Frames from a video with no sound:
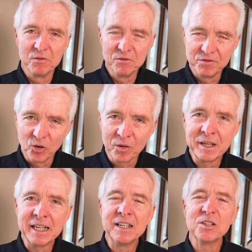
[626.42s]
For
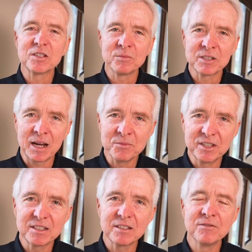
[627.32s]
me, sometimes
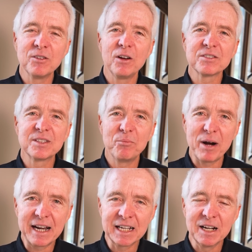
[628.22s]
this involves the
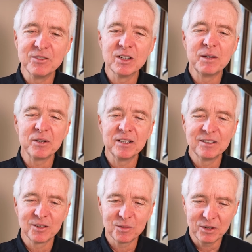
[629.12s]
biting of a lip
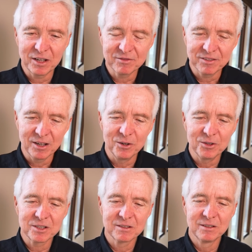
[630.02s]
until the blood
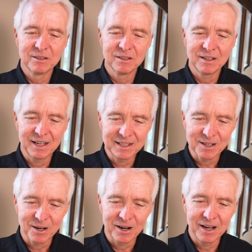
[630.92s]
flows. That's
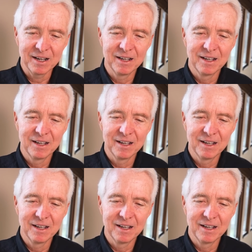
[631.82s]
all right.